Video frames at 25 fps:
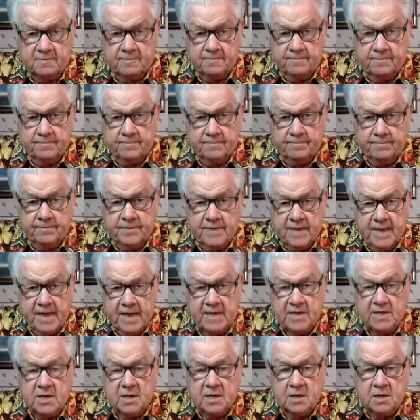Mm-hmm.
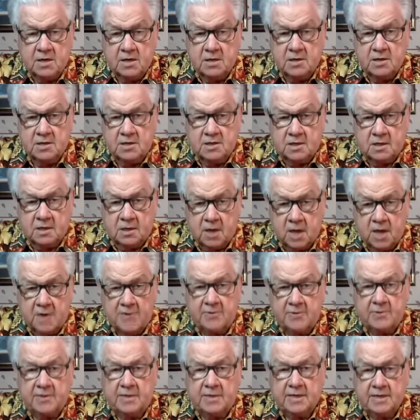And
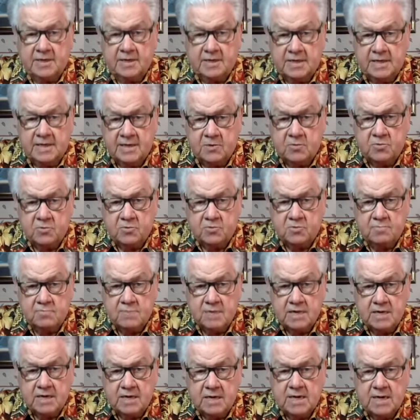Clutter can kill you
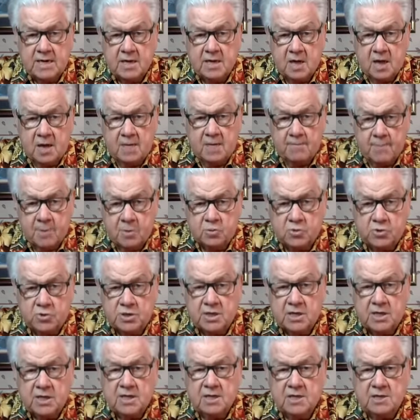mentally,
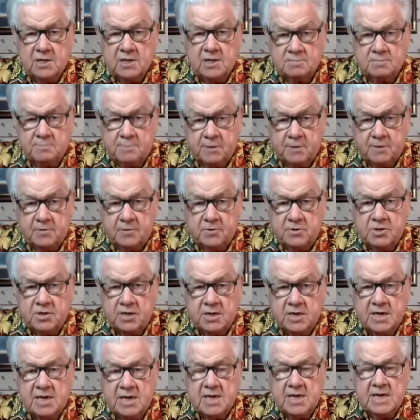emotionally,
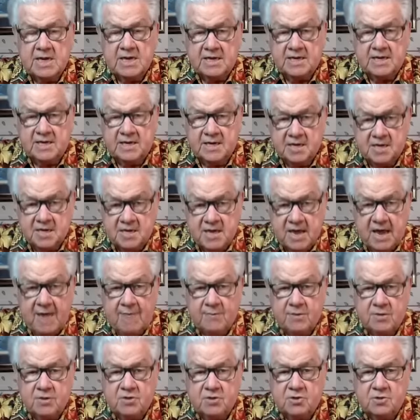spiritually. It can
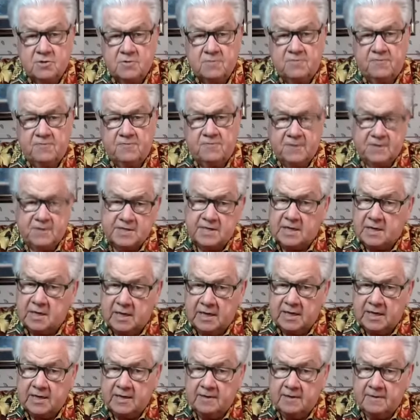damage you
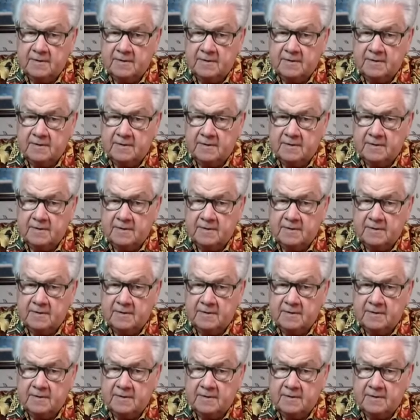physically.